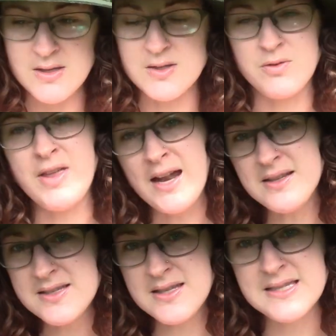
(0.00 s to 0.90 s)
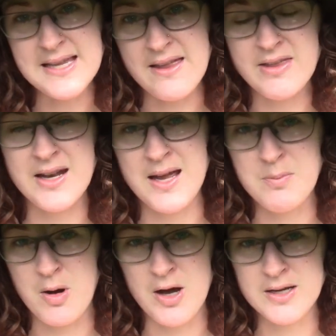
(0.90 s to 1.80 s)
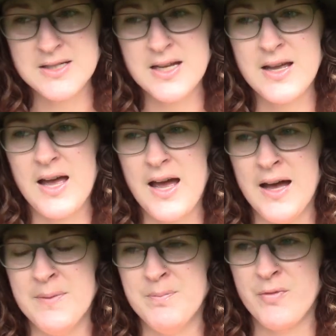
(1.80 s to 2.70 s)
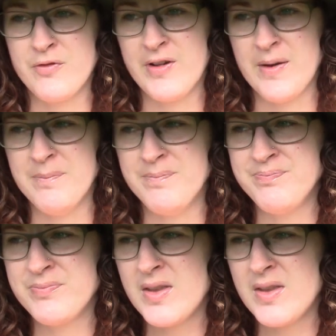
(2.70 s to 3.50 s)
So that is the set that I bought from,